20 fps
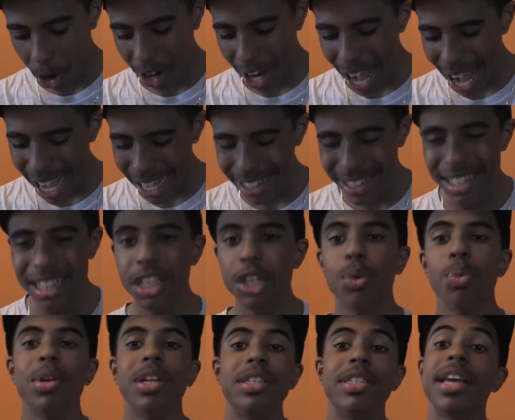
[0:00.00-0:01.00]
are
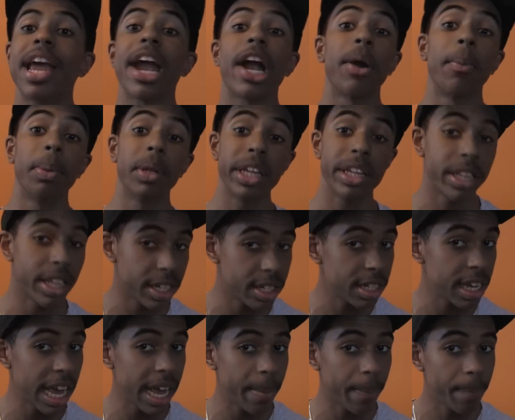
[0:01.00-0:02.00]
executed terribly in
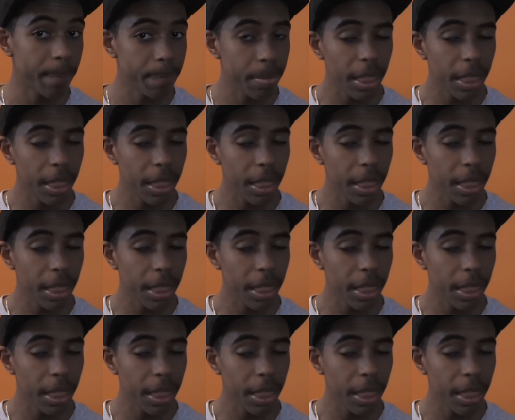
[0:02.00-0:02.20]
this game.